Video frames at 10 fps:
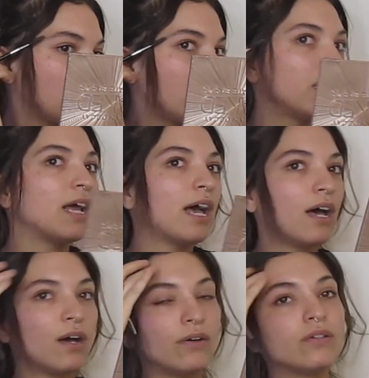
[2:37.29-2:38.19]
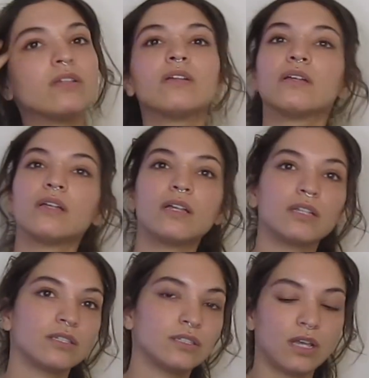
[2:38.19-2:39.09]
it out
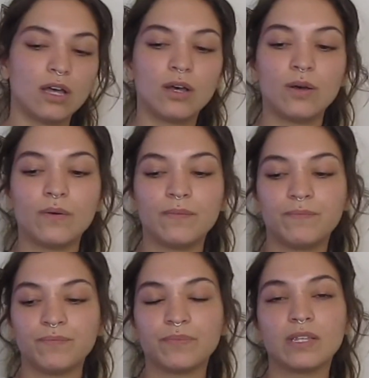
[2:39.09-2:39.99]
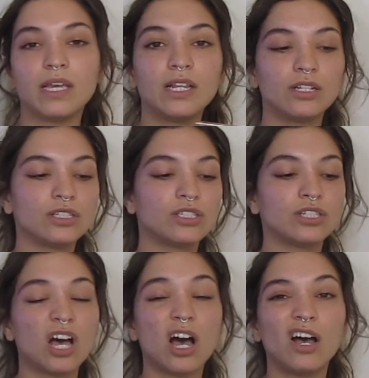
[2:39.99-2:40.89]
so it looks
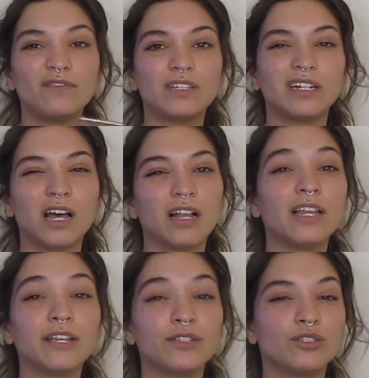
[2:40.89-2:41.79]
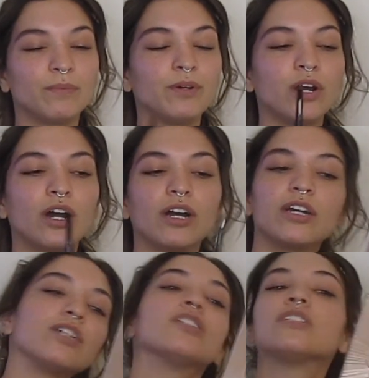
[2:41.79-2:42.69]
soft and not like super
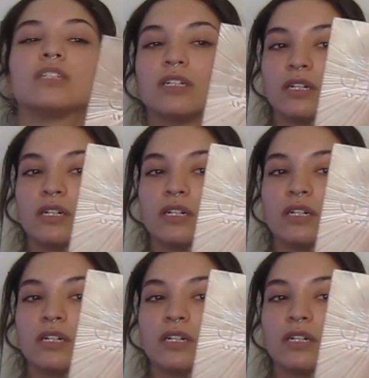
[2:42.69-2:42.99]
harsh.